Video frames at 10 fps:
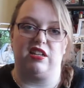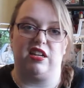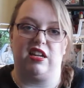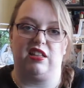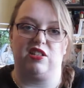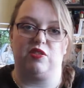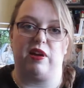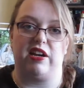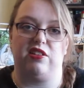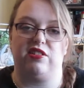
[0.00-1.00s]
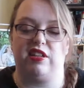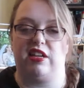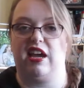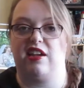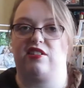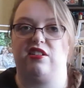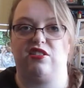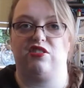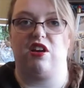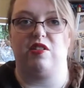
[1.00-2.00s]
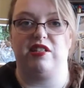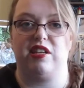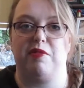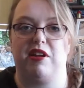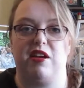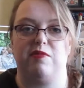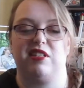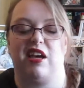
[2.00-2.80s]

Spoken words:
knitting the sweaters and then cast on the shawl when summer comes.